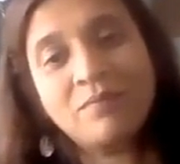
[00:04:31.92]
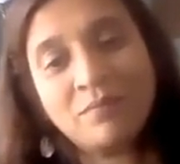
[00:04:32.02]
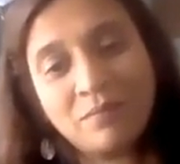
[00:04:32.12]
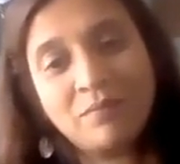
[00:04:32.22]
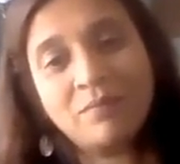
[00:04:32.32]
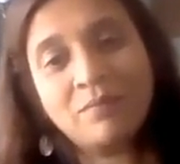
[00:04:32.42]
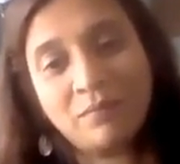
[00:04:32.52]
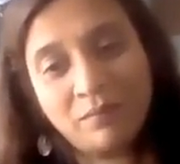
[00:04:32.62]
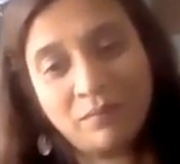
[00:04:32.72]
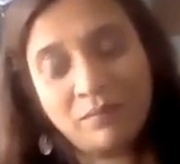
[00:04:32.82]

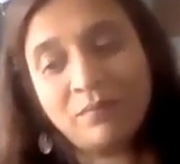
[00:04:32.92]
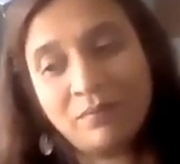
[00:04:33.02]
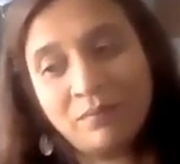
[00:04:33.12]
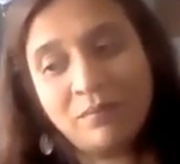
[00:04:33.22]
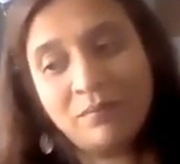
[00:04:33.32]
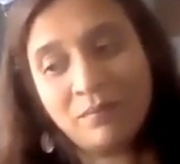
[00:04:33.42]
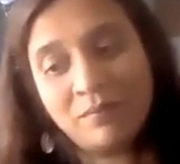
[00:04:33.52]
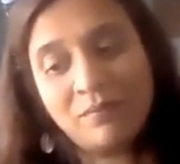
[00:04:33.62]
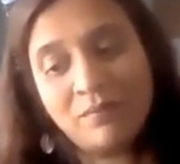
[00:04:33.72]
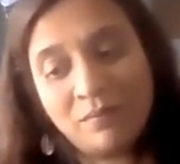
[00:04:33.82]

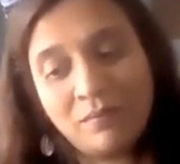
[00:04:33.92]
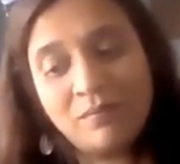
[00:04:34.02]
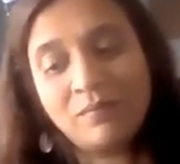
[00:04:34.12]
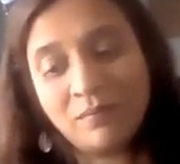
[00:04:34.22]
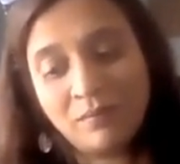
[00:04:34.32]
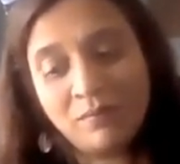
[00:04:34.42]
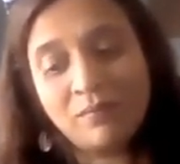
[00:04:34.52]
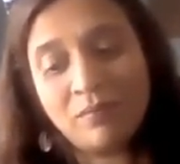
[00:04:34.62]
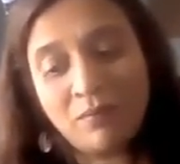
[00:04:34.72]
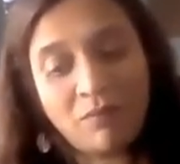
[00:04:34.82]

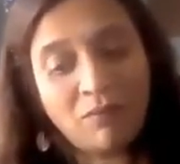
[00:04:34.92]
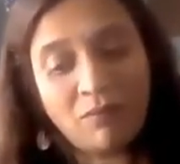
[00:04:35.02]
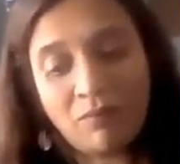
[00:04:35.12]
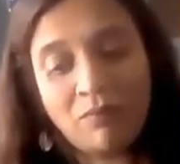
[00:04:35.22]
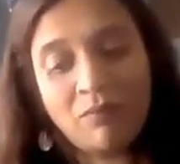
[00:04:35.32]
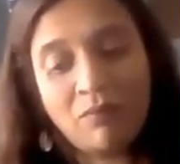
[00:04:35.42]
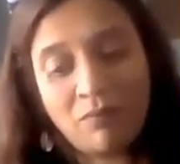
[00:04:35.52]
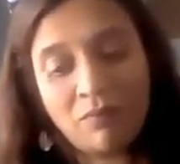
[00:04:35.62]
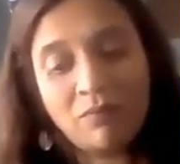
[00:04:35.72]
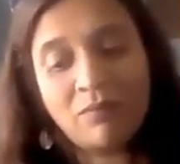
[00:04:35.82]

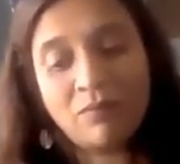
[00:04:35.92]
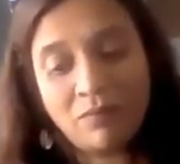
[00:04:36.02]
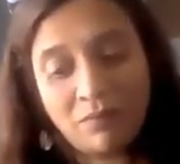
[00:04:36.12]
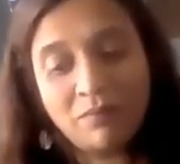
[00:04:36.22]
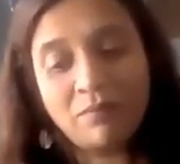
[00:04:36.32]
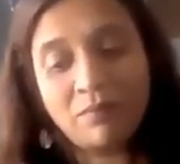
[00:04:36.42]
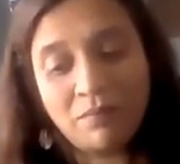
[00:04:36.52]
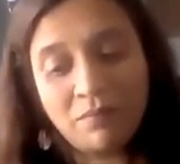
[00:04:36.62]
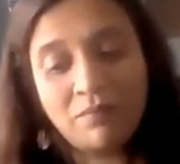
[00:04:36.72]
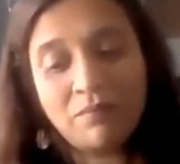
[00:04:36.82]

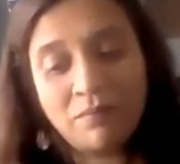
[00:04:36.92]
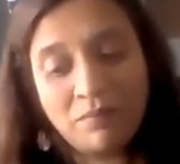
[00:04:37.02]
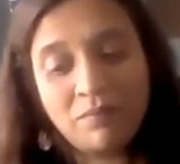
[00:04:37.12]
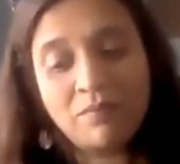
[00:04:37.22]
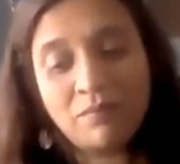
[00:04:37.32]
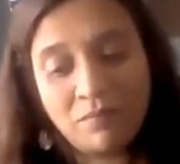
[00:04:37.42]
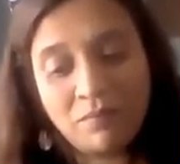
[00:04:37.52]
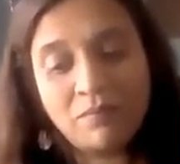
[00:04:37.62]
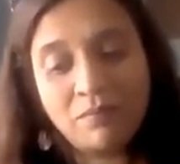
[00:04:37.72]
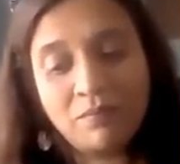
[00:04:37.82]

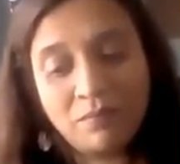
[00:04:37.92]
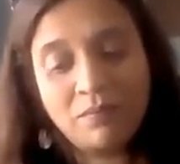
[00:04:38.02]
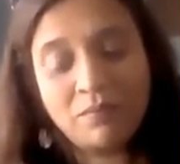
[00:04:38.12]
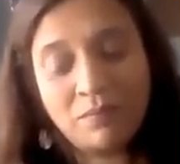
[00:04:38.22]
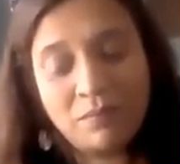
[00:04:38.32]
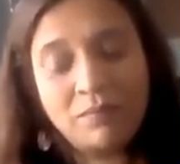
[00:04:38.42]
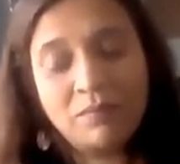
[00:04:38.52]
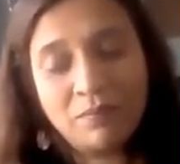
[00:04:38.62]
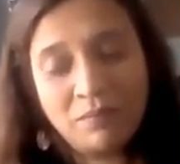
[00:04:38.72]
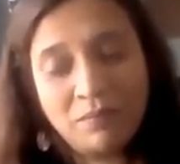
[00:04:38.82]

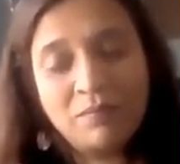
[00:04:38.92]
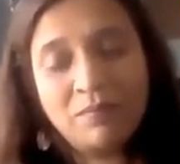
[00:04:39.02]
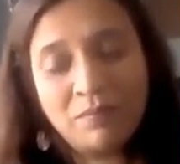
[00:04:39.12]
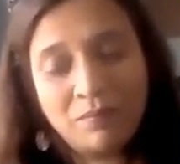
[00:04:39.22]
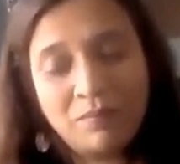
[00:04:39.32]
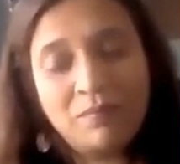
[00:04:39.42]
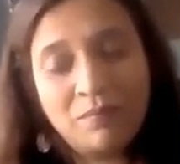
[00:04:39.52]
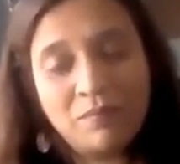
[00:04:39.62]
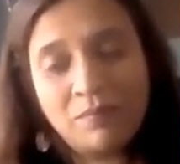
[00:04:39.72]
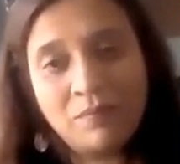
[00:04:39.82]
The person shown says nothing.